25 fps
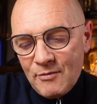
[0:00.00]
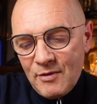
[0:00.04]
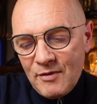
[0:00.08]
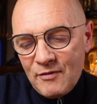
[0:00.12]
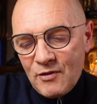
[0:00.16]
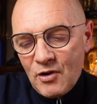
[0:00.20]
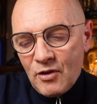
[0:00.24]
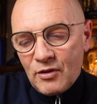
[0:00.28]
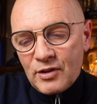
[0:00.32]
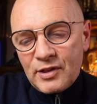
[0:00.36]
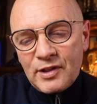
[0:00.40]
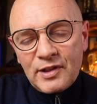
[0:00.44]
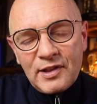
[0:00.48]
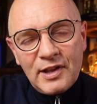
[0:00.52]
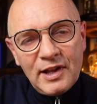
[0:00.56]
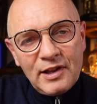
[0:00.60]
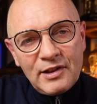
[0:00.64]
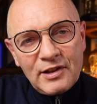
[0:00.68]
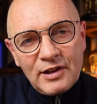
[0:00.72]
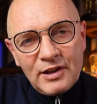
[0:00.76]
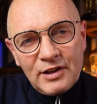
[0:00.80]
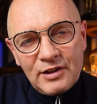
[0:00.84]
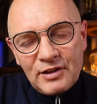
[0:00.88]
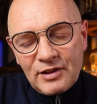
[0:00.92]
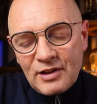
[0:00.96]
We've got
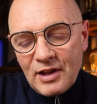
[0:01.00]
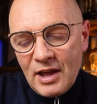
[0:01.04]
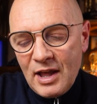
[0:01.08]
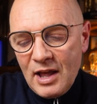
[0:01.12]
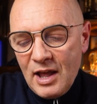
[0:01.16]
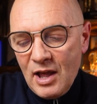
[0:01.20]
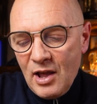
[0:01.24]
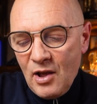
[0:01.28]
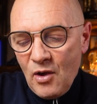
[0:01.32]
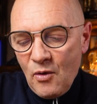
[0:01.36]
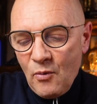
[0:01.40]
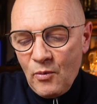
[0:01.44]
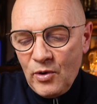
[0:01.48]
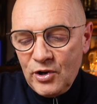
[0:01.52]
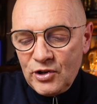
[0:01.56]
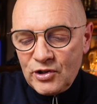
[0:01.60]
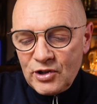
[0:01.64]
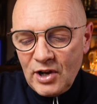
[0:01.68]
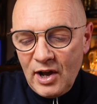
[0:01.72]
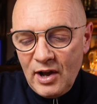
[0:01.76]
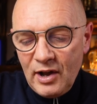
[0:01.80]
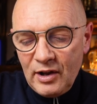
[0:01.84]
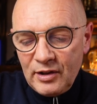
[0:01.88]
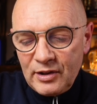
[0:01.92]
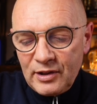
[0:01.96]
scissors, which
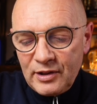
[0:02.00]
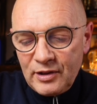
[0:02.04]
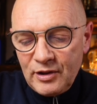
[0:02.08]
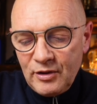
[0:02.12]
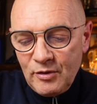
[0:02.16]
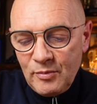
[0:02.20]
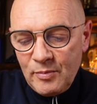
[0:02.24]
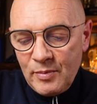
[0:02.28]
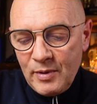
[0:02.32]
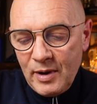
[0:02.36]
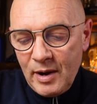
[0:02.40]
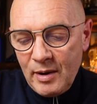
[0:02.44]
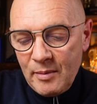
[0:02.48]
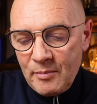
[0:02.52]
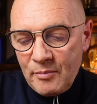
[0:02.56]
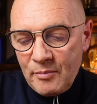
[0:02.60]
are super